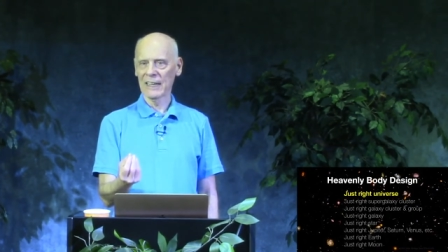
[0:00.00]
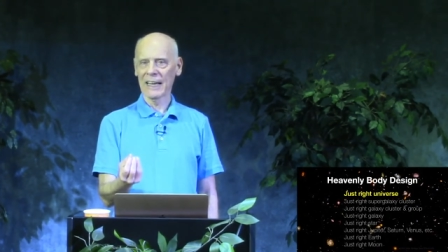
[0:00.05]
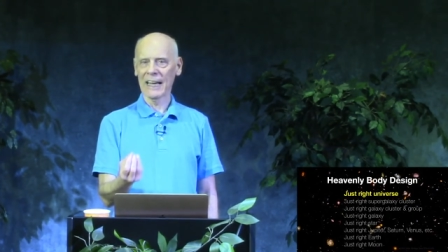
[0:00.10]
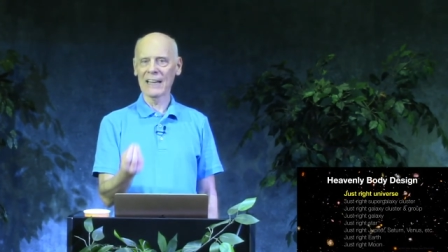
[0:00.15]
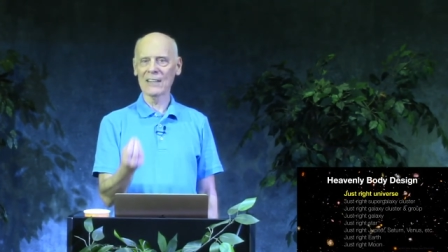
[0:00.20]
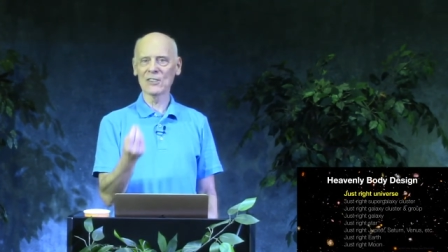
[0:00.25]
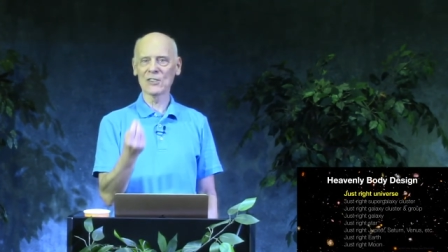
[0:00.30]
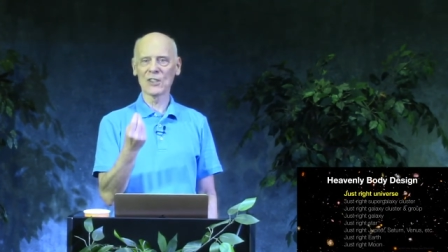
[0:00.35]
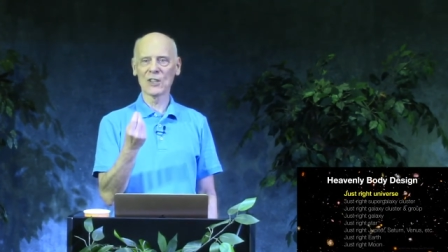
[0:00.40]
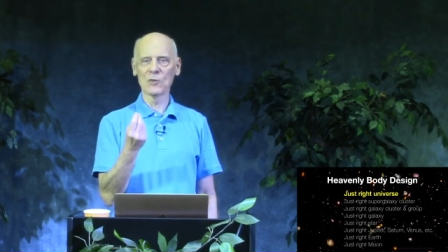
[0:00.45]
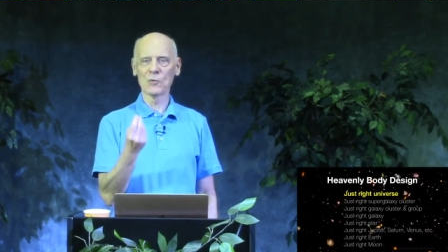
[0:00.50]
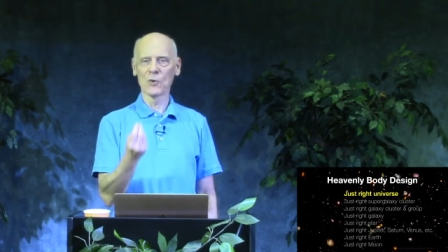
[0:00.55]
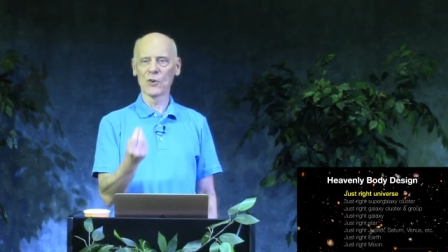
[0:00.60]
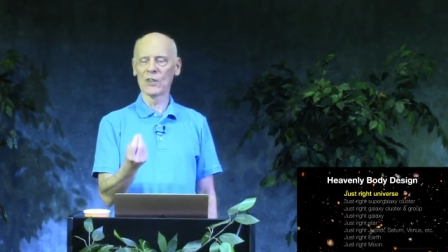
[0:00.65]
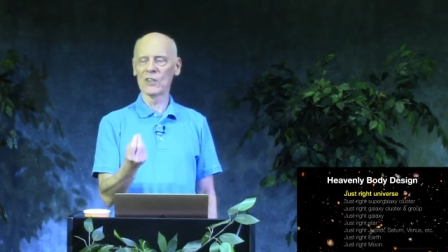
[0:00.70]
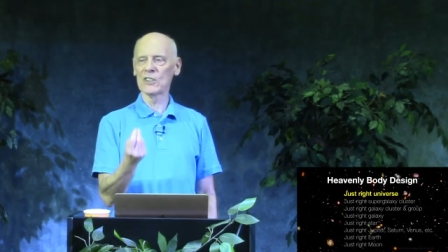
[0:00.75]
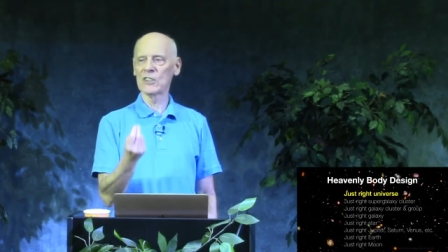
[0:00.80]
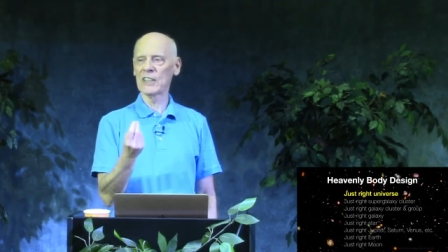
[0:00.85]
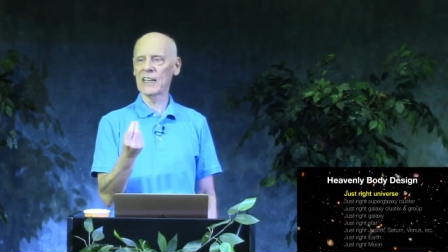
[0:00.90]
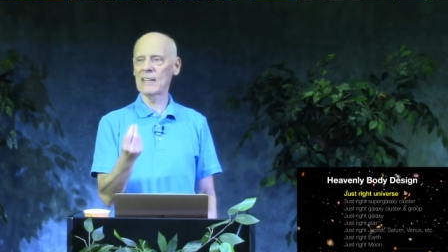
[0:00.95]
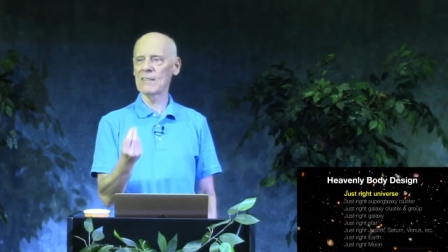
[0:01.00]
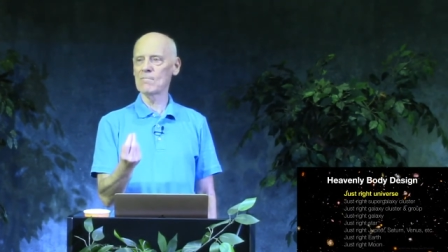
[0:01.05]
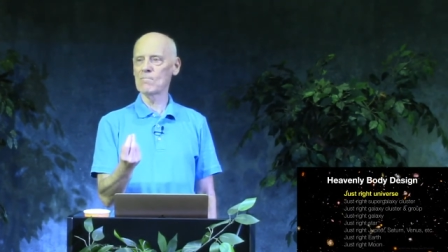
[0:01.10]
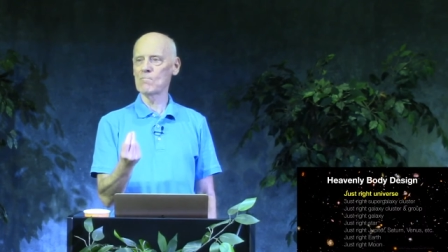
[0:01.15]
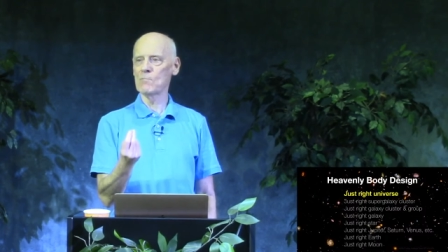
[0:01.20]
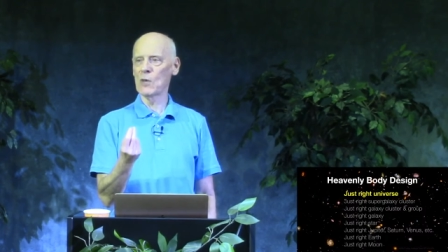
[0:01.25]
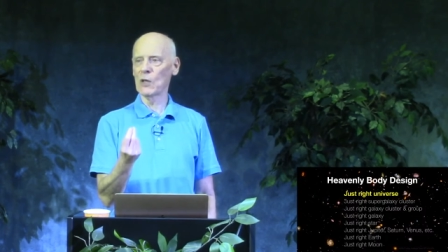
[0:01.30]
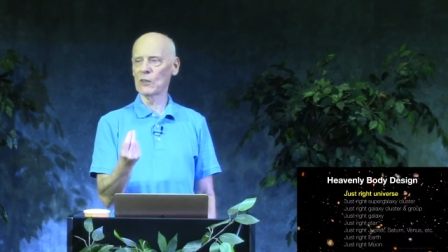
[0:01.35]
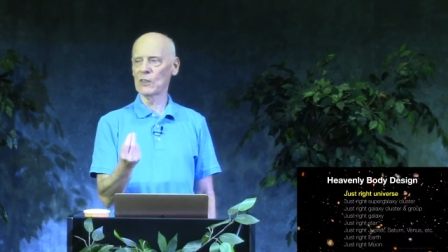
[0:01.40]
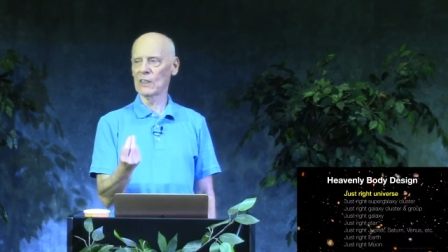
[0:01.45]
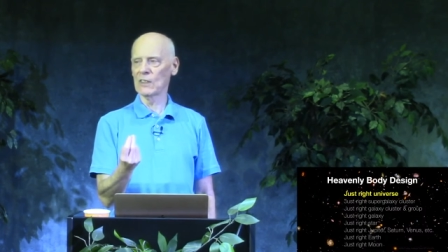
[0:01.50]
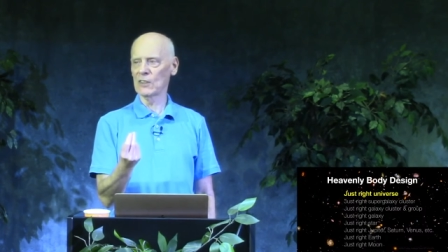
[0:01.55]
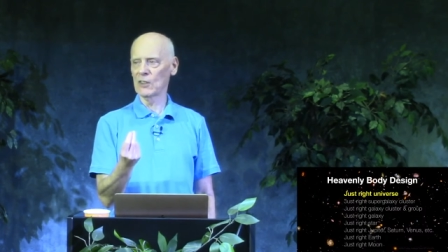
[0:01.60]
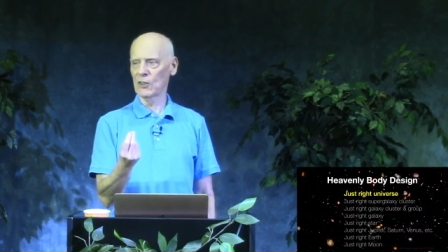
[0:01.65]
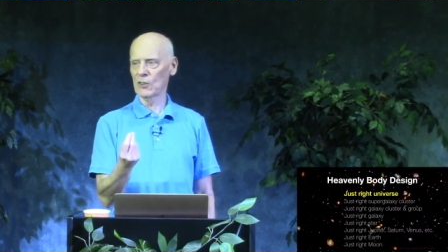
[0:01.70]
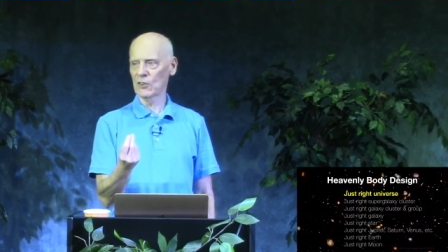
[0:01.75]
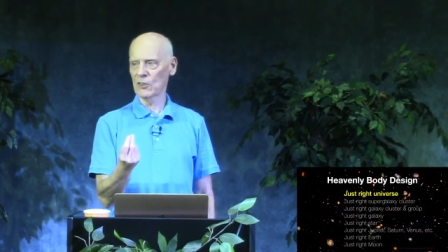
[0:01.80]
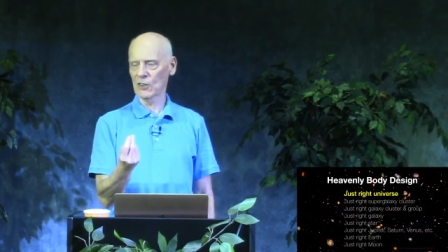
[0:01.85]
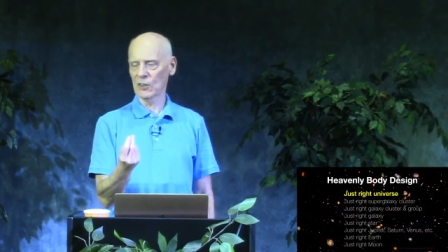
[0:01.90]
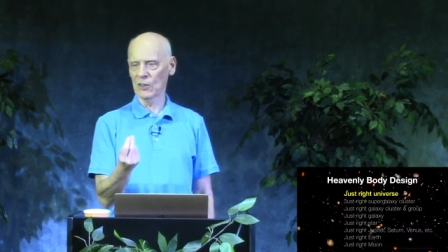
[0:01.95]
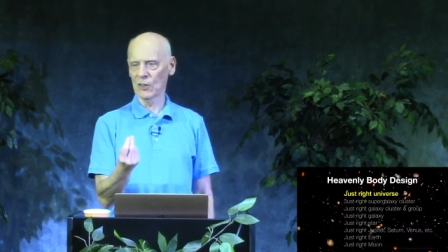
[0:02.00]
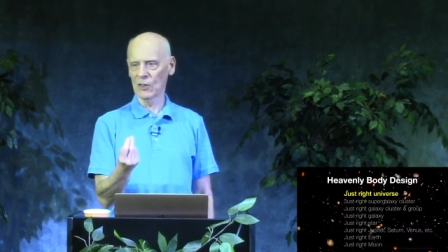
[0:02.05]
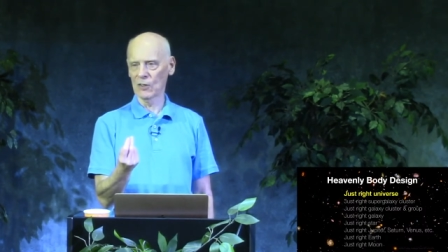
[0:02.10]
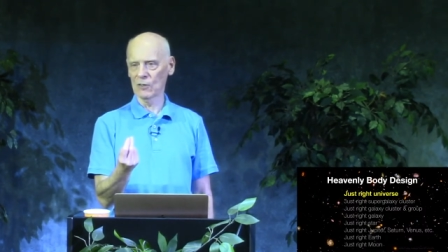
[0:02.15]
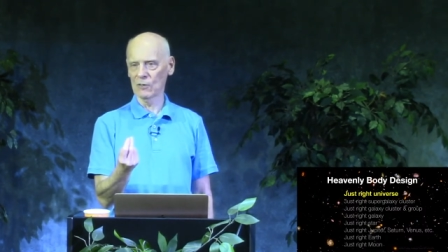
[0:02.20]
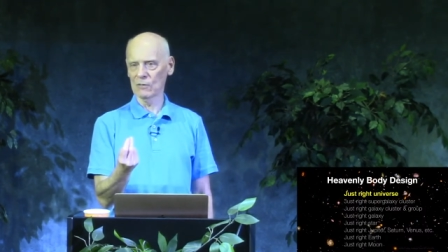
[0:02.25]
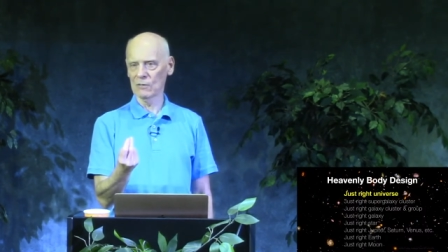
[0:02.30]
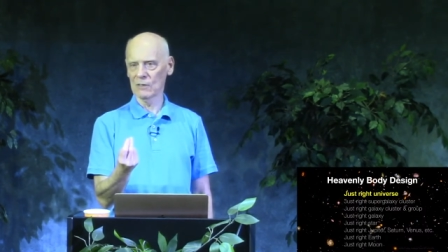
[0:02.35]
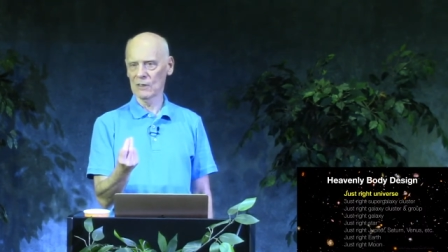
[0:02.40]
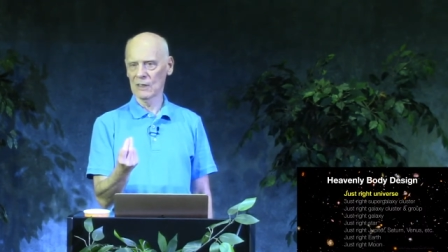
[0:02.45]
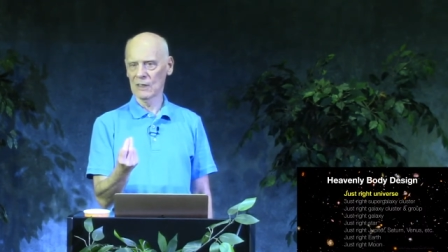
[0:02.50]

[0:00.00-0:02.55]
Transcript: as they were 10 billion years ago.